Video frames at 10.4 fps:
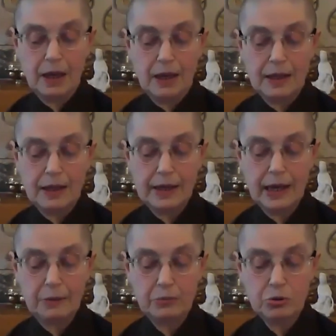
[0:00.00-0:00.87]
They
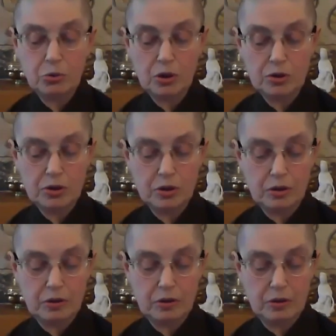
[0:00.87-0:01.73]
came towards her.
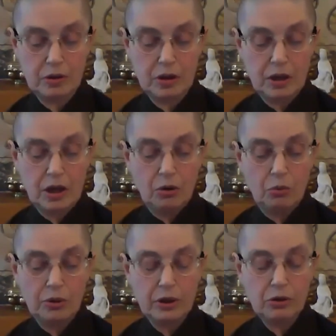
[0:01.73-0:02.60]

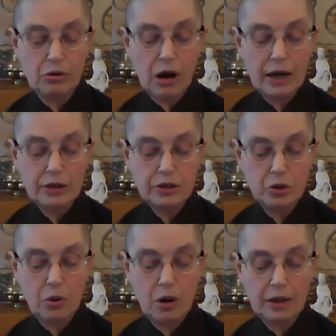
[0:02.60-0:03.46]
With a cry to
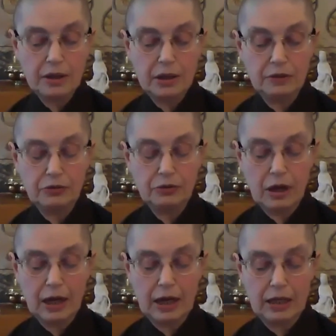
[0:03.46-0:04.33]
Kuan Yin for
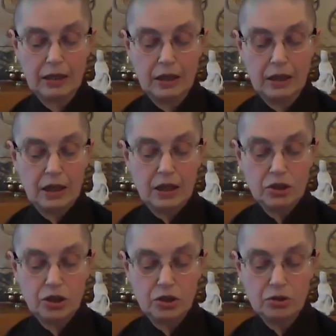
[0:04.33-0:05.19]
aid,
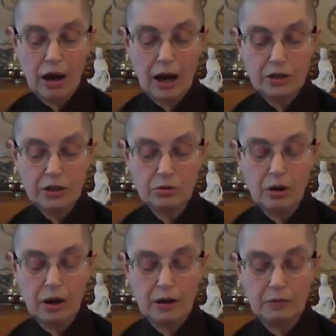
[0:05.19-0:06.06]
she tried to
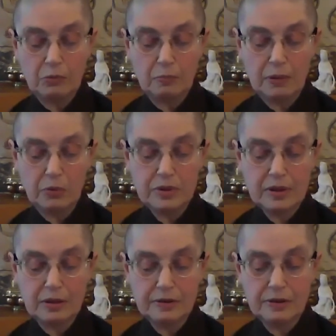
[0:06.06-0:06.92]
run, but was
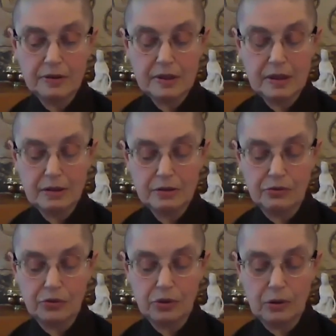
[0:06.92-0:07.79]

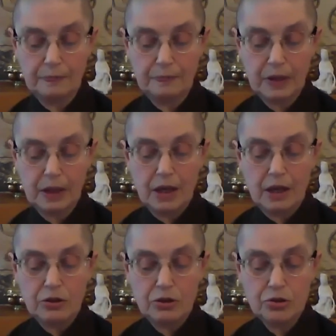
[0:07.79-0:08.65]
unsuccessful.
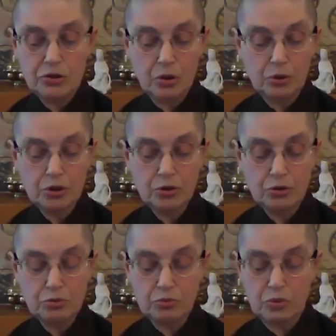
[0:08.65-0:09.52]
The soldiers
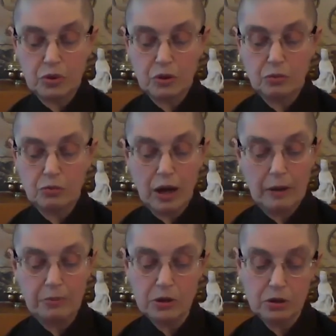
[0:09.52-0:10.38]

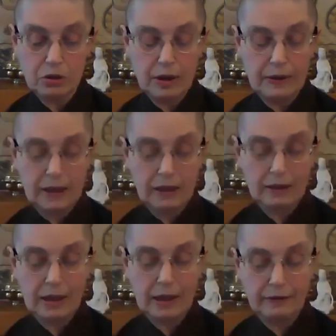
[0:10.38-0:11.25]
raped her and then
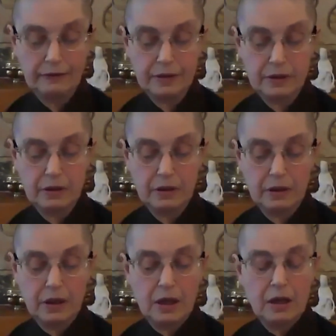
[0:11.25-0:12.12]
left.
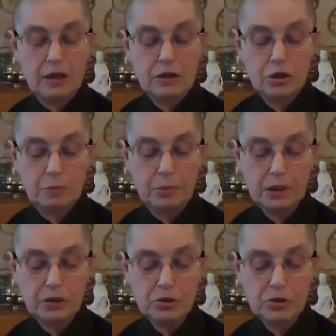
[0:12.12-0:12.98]
She picked
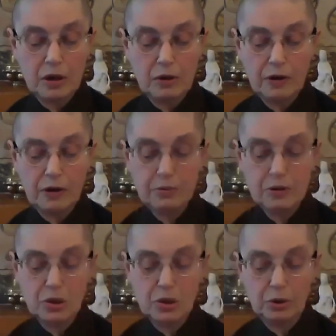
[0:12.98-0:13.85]
herself up
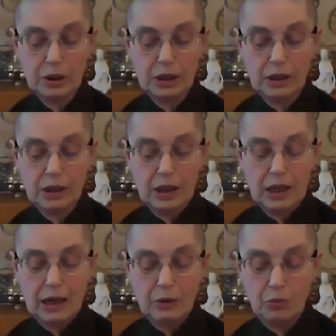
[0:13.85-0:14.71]
slowly,
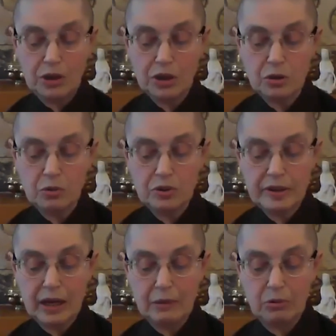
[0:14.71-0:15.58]
and when she was
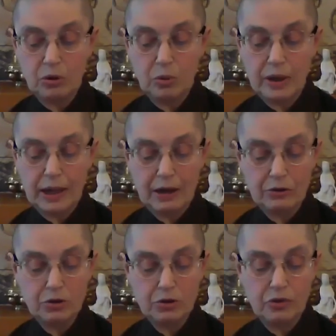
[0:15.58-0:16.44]
able, went out
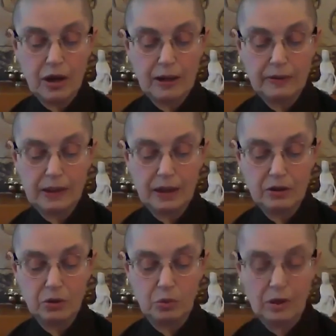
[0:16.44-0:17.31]
to find the
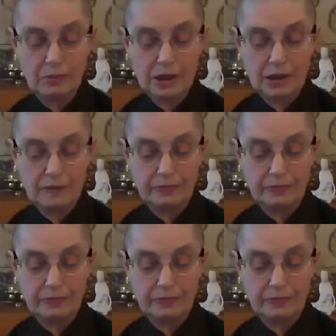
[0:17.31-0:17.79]
other women.